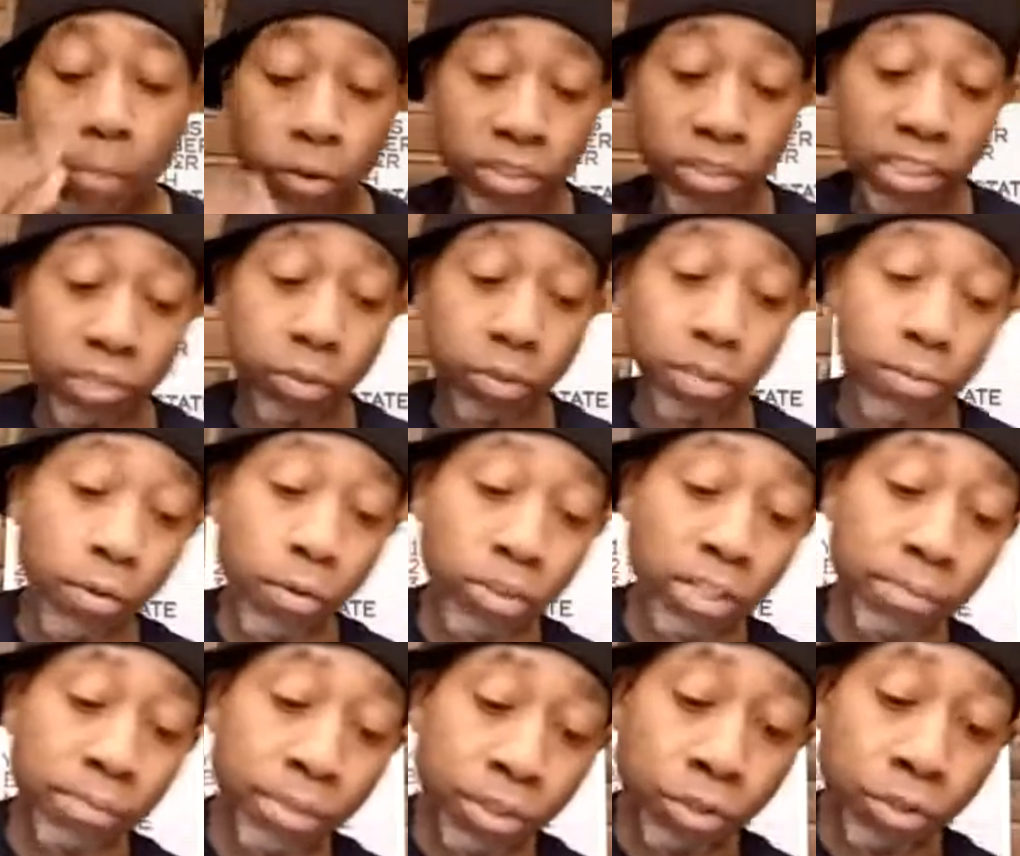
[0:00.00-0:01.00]
This one's
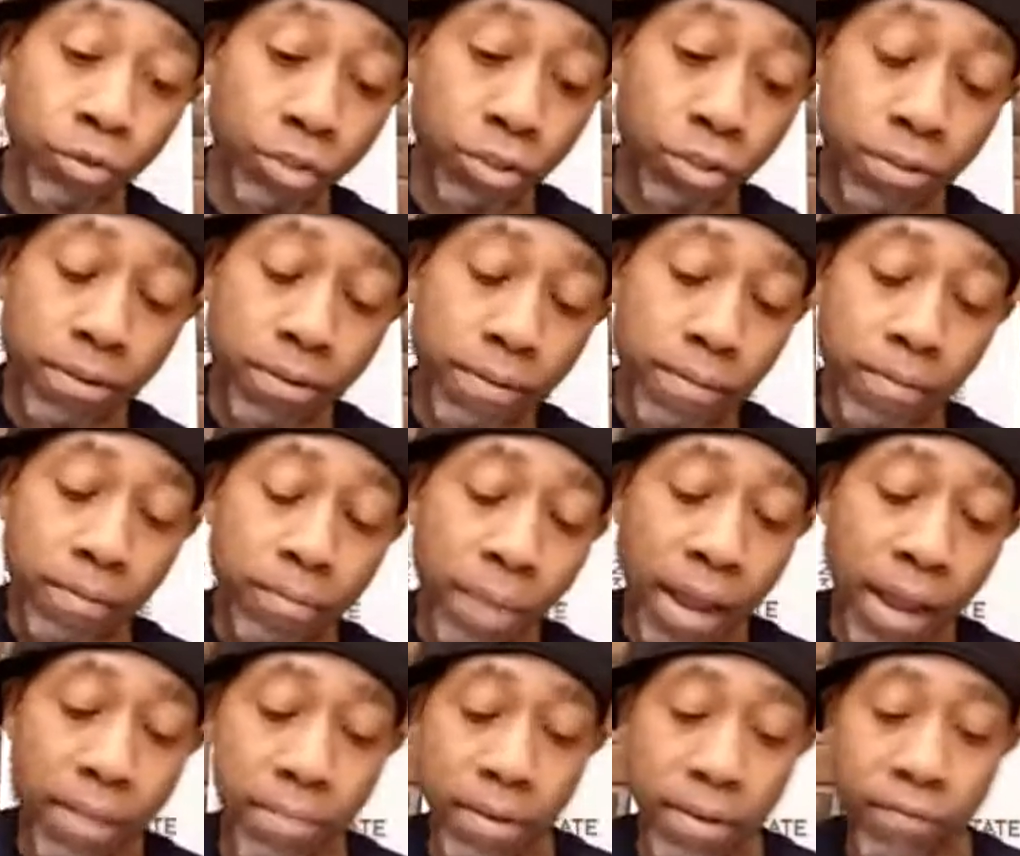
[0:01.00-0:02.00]
mostly produced
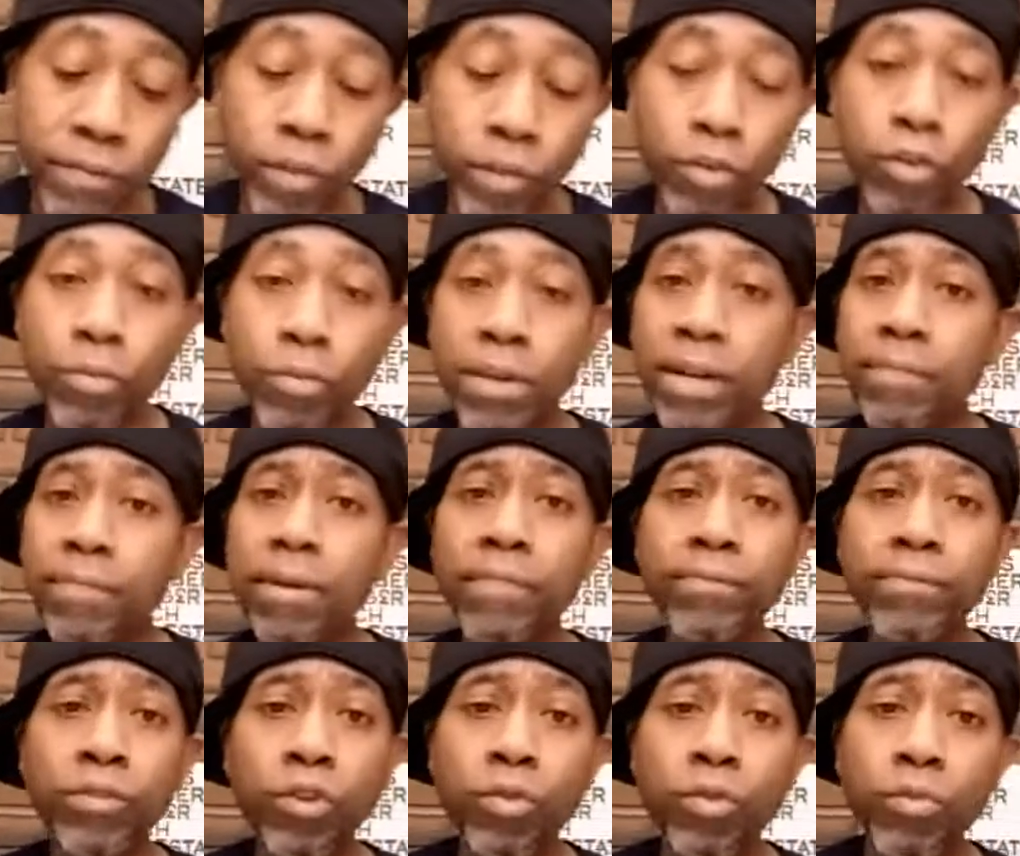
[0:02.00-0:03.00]
by MF Doom, and
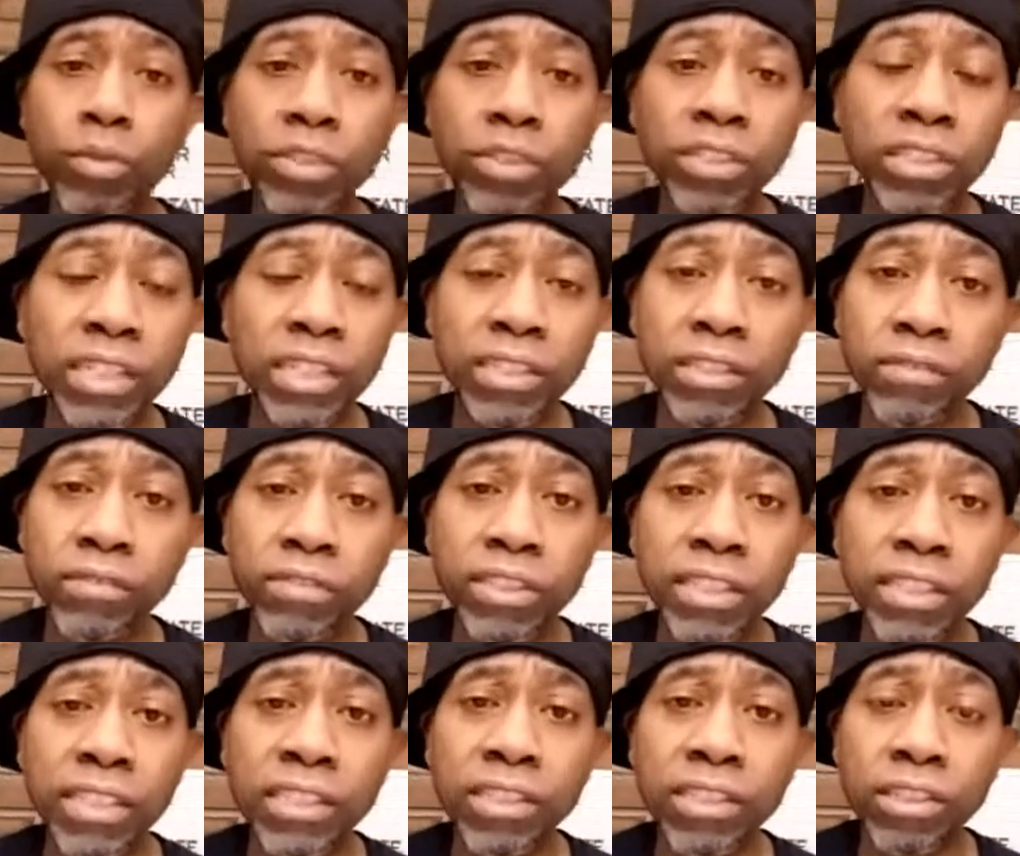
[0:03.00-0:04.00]
MF Doom was just
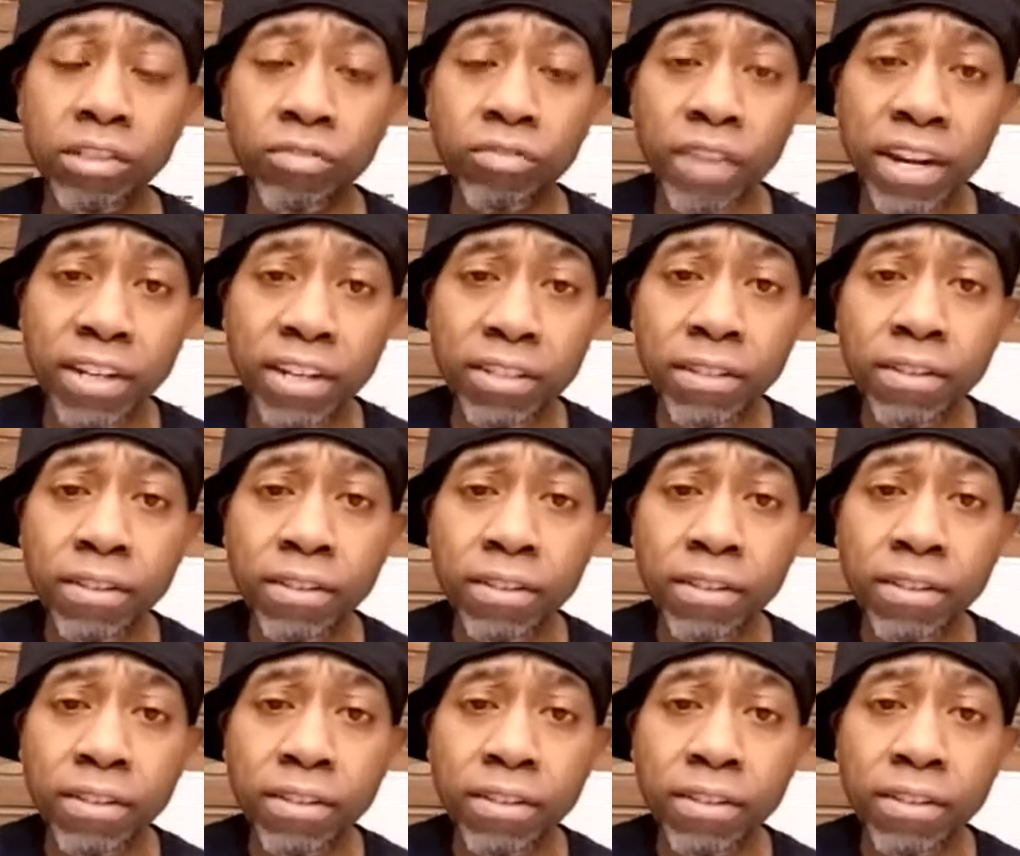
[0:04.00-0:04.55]
as a great